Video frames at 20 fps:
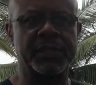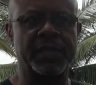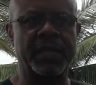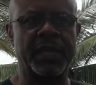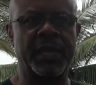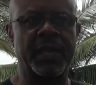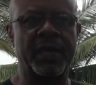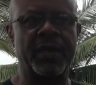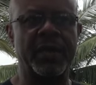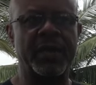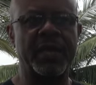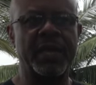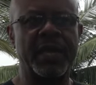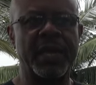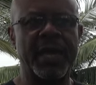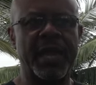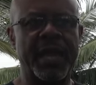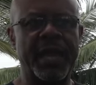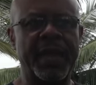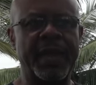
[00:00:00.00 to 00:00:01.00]
Yeah,
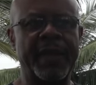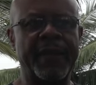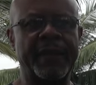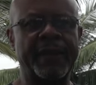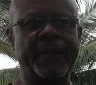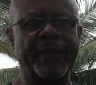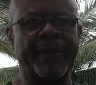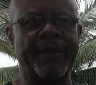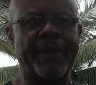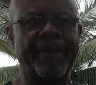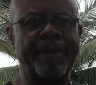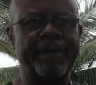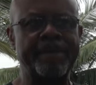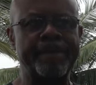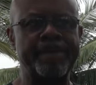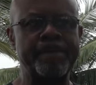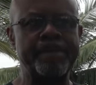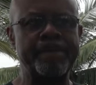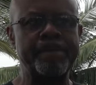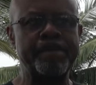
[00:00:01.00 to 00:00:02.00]
and
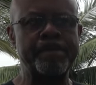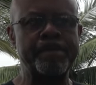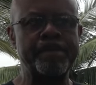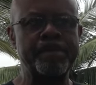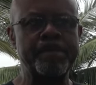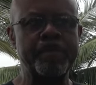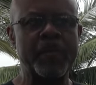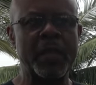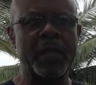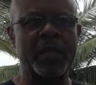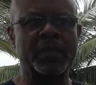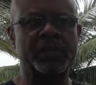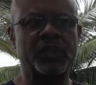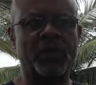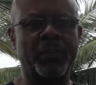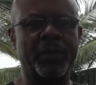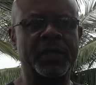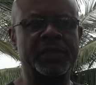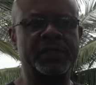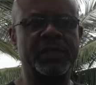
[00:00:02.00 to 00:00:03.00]
um,
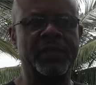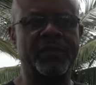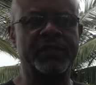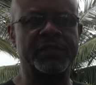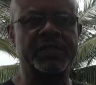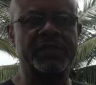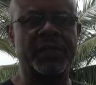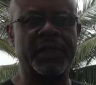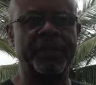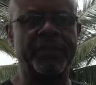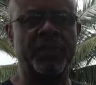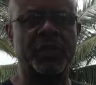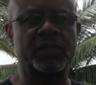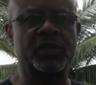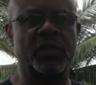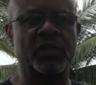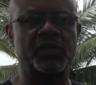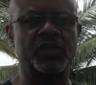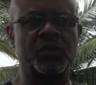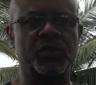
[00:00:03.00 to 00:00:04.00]
so most of us have
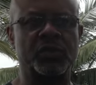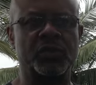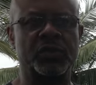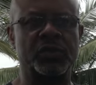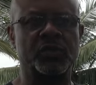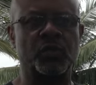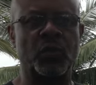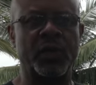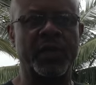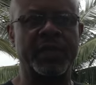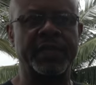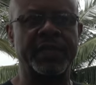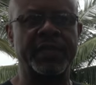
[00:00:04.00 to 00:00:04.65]
booked our tours well